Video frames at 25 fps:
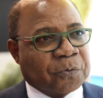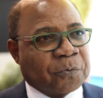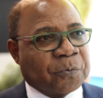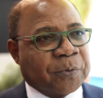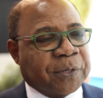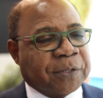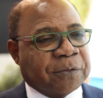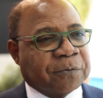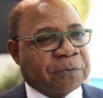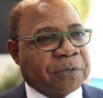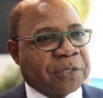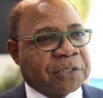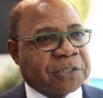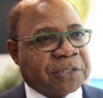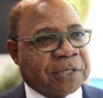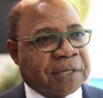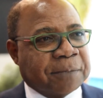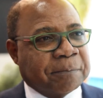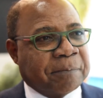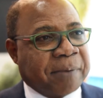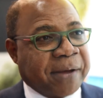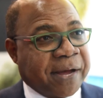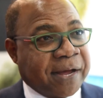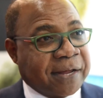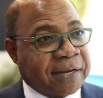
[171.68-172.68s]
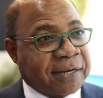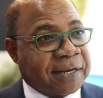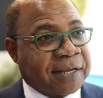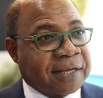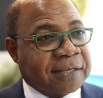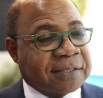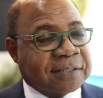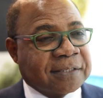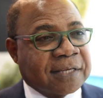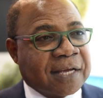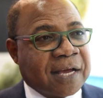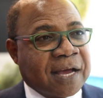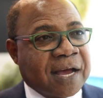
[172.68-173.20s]
with Russian
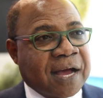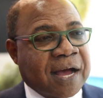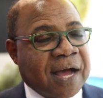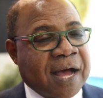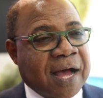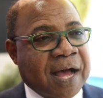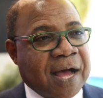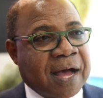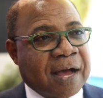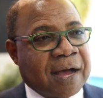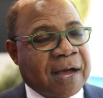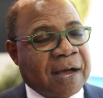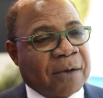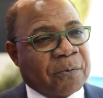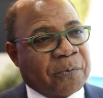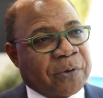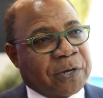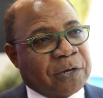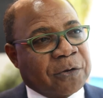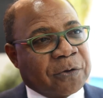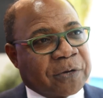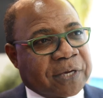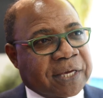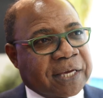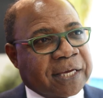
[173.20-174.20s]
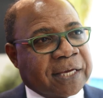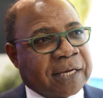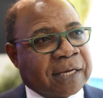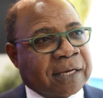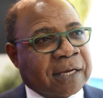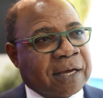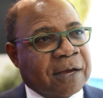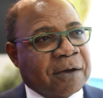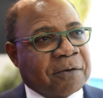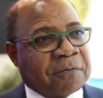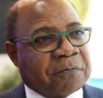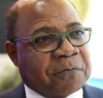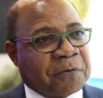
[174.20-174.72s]
partners, and we're looking
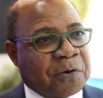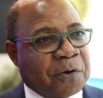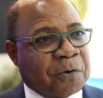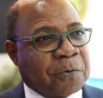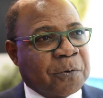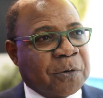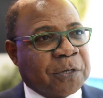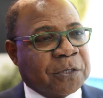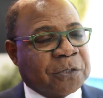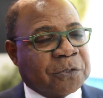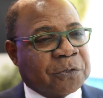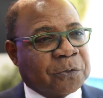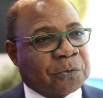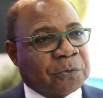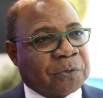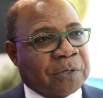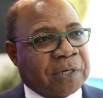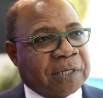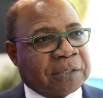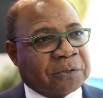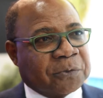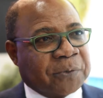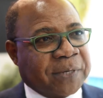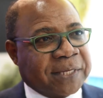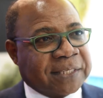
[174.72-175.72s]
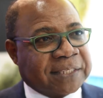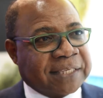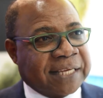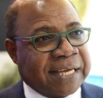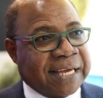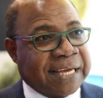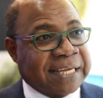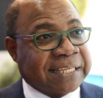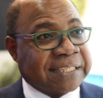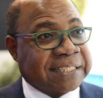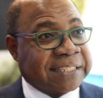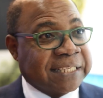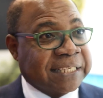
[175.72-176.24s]
forward to a
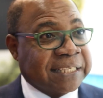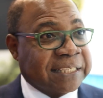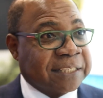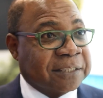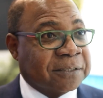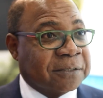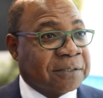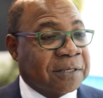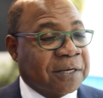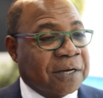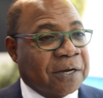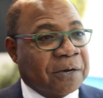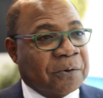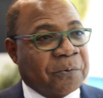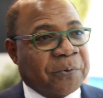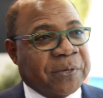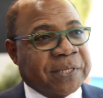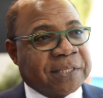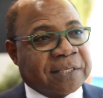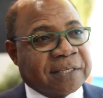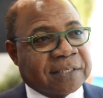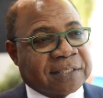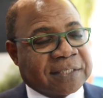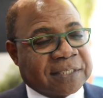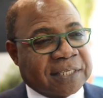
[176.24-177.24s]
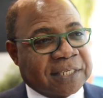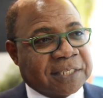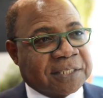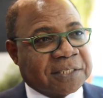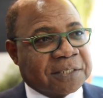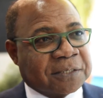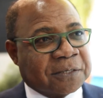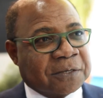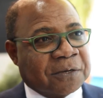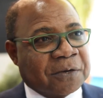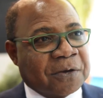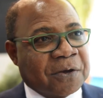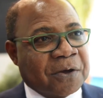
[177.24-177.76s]
2018 winter
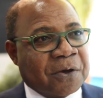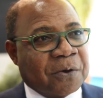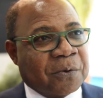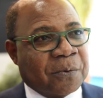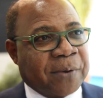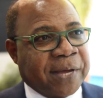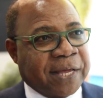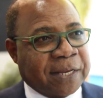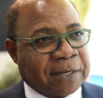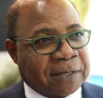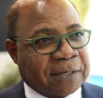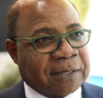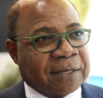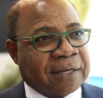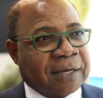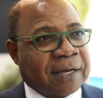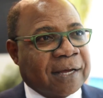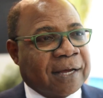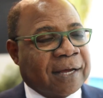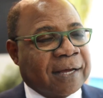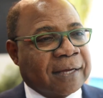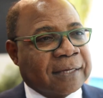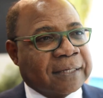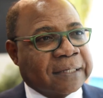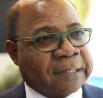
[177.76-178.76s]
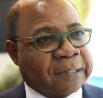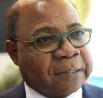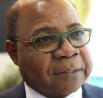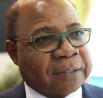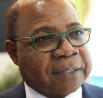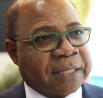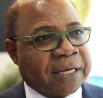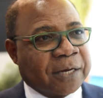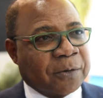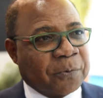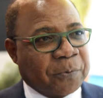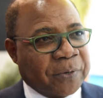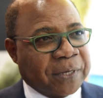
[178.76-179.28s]
season when,
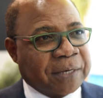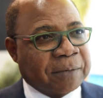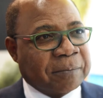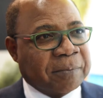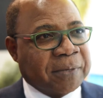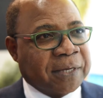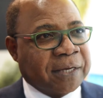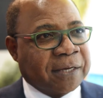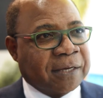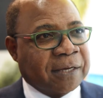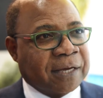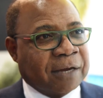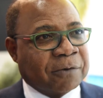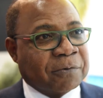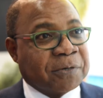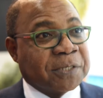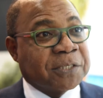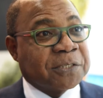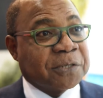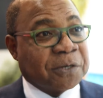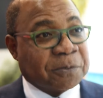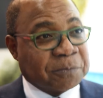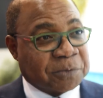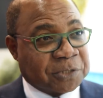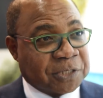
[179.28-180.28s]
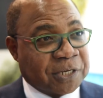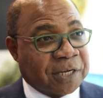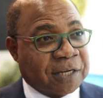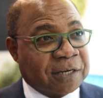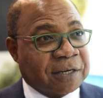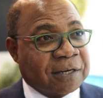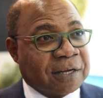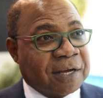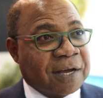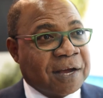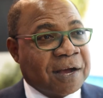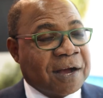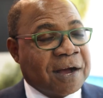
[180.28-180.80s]
there will be a resumption
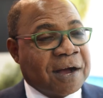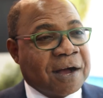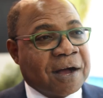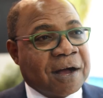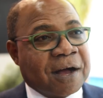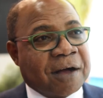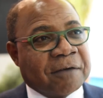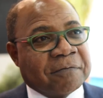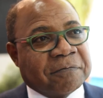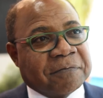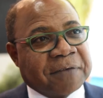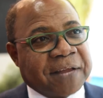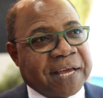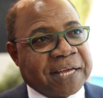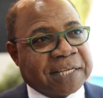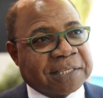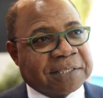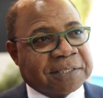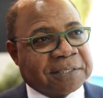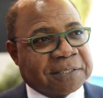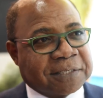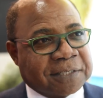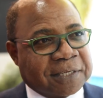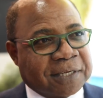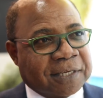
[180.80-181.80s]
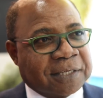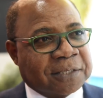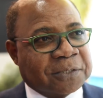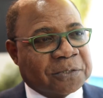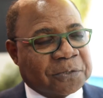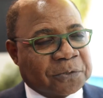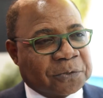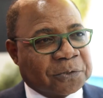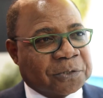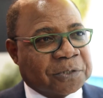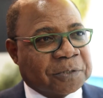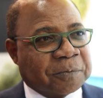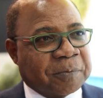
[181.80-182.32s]
of flights
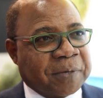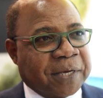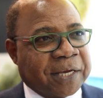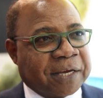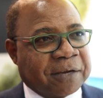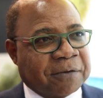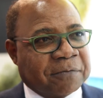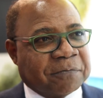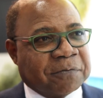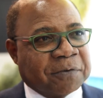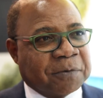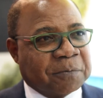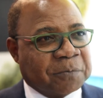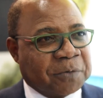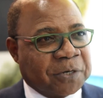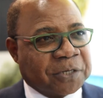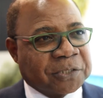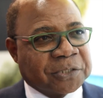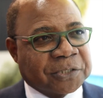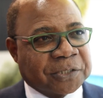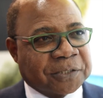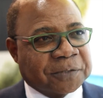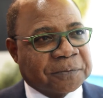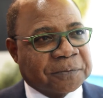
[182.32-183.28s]
into Jamaica from Russia.